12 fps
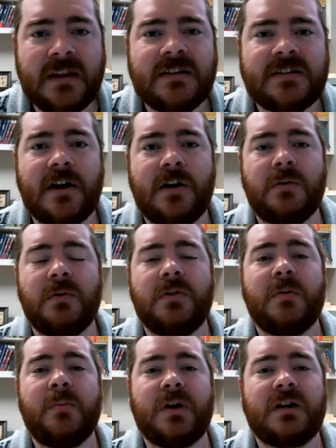So
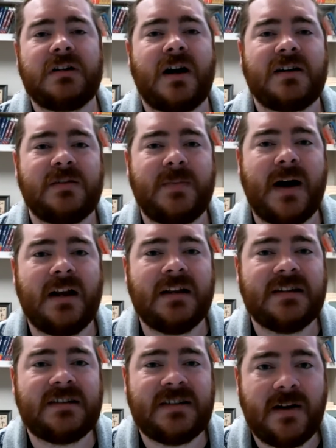the book talks about
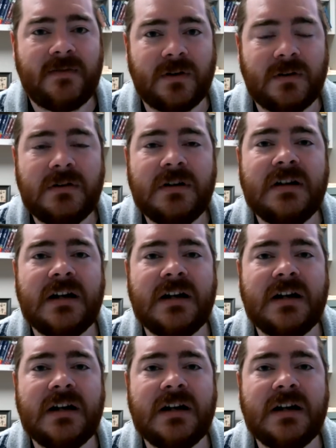several.